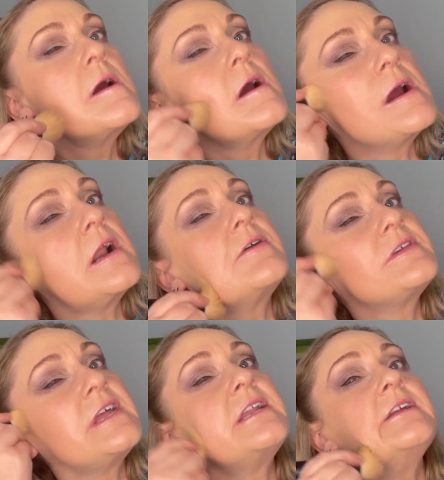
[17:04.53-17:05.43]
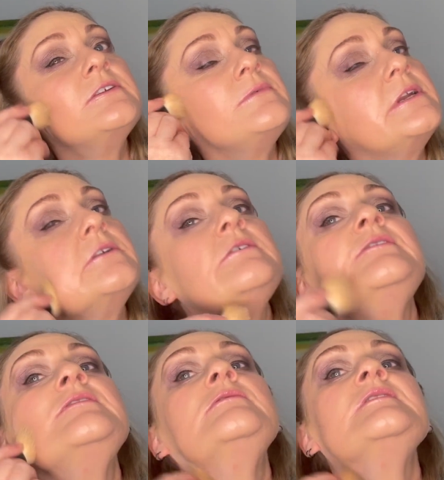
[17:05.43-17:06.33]
And I was starting to wonder
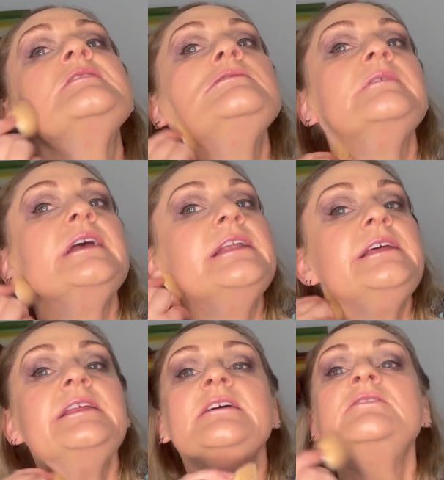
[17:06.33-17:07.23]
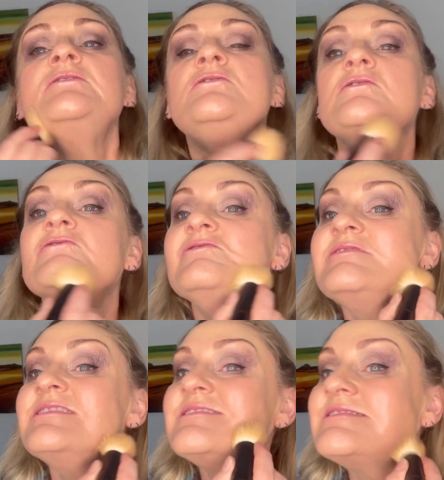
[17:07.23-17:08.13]
if it was doing anything at all.
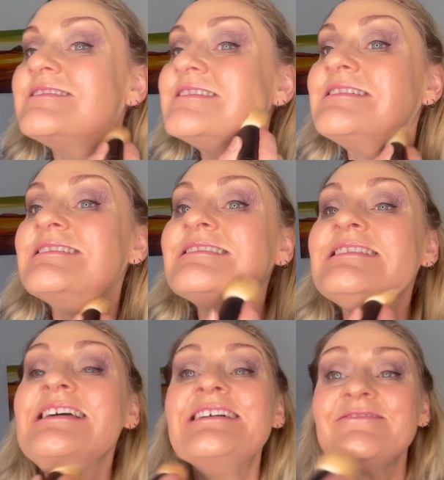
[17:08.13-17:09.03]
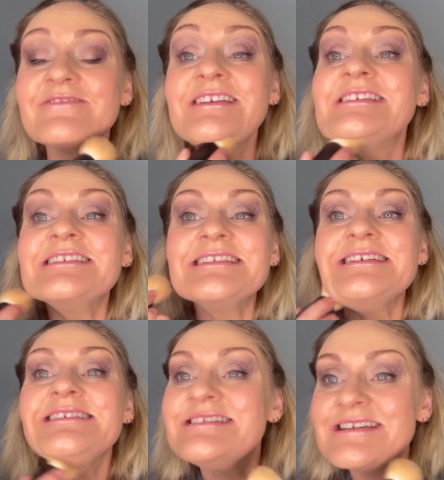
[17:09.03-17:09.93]
And now
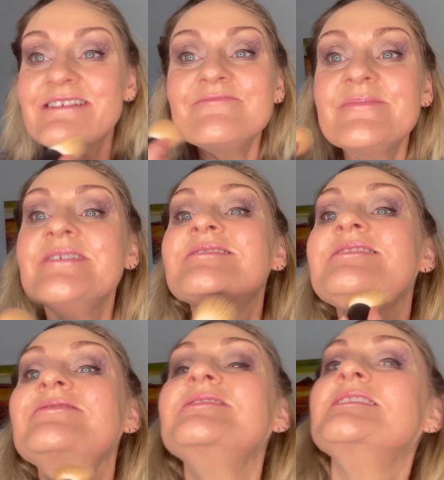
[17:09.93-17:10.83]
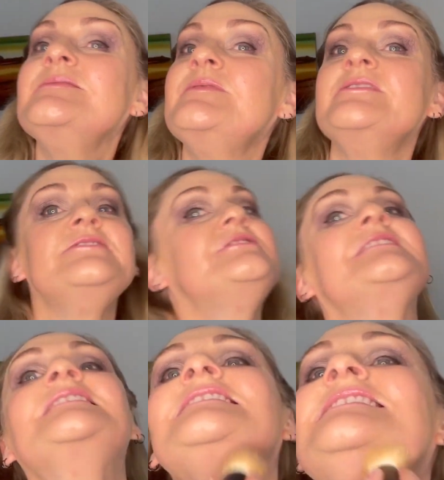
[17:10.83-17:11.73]
recently, yep, most definitely
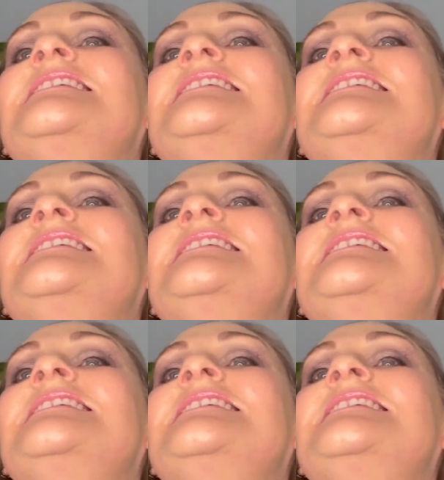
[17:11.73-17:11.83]
purging.